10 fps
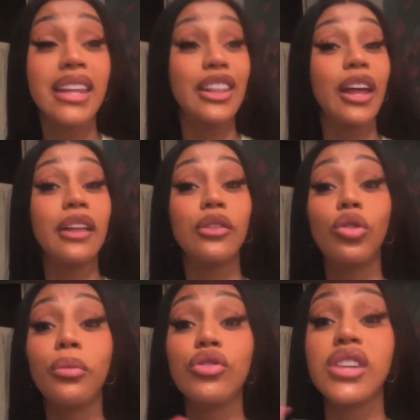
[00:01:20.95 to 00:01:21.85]
That they
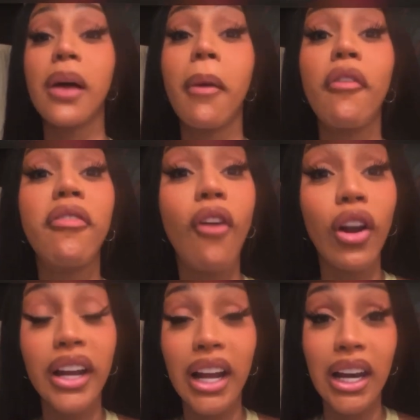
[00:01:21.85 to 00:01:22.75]
do music about
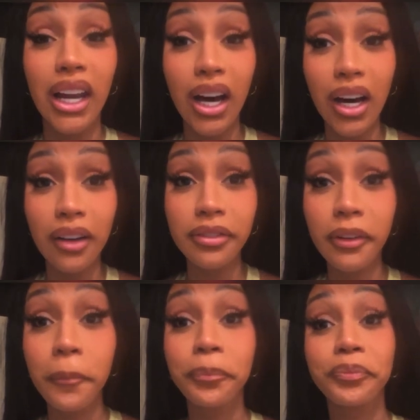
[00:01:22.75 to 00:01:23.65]
falling in love.